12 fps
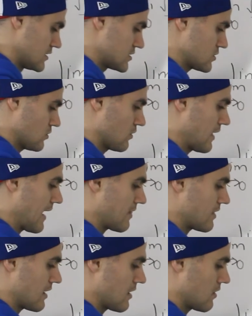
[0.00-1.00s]
So
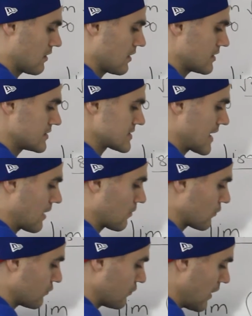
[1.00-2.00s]
that there is
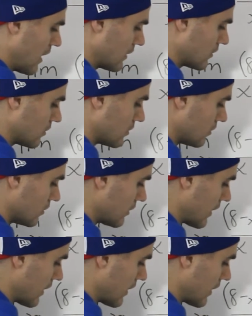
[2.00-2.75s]
our final